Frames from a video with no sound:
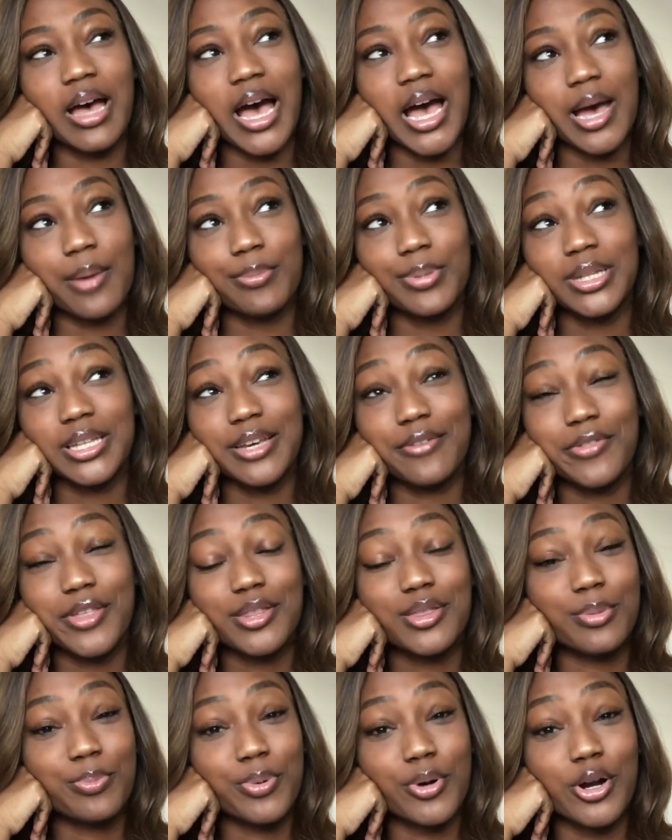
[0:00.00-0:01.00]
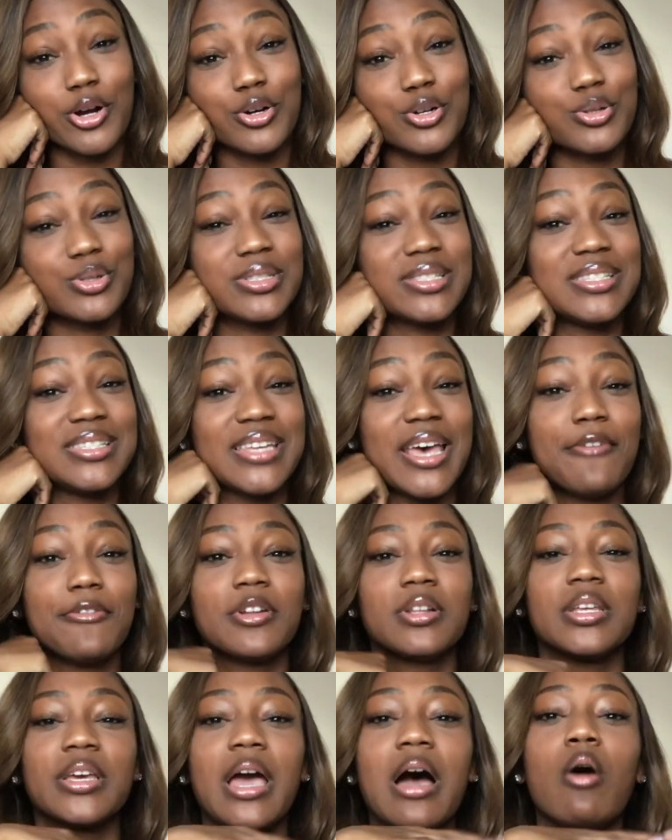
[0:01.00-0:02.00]
I believe that the pros
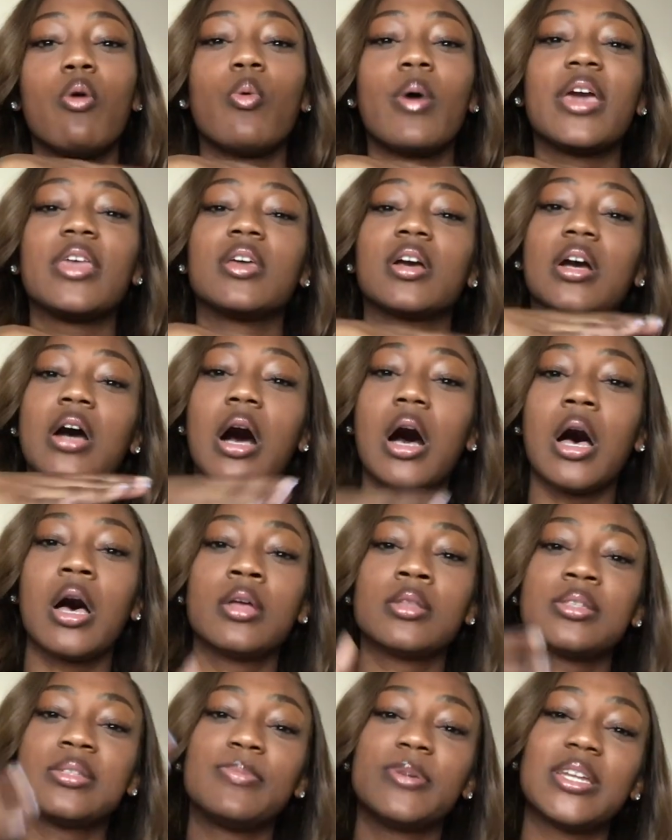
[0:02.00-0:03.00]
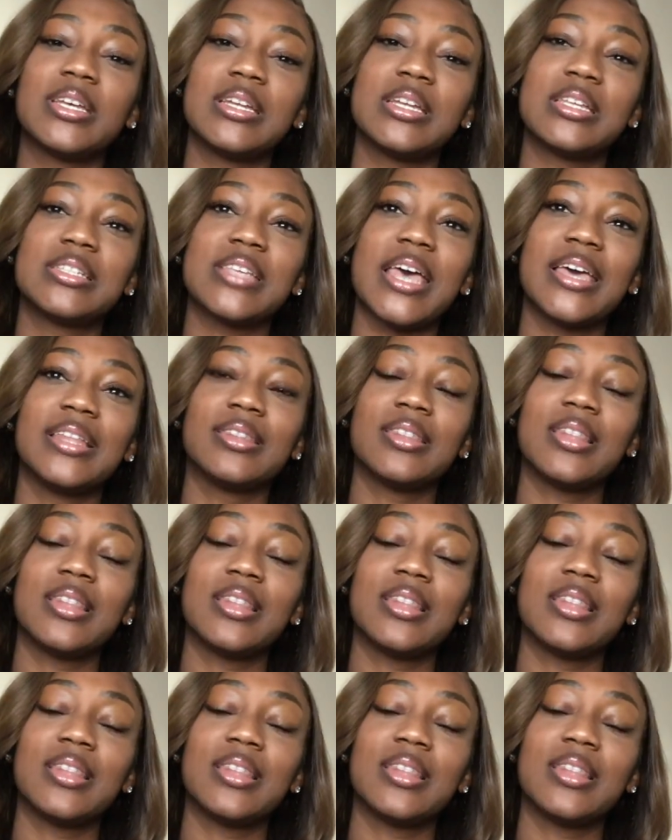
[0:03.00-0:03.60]
definitely outweigh the cons, but it is a